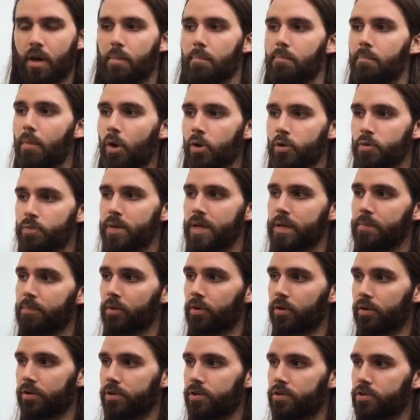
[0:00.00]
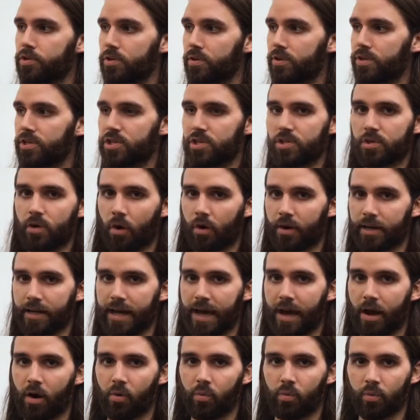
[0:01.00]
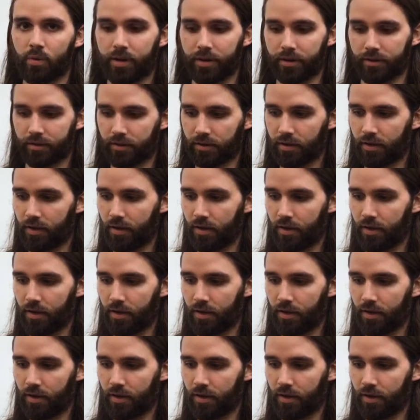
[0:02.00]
most people are usually starting out with,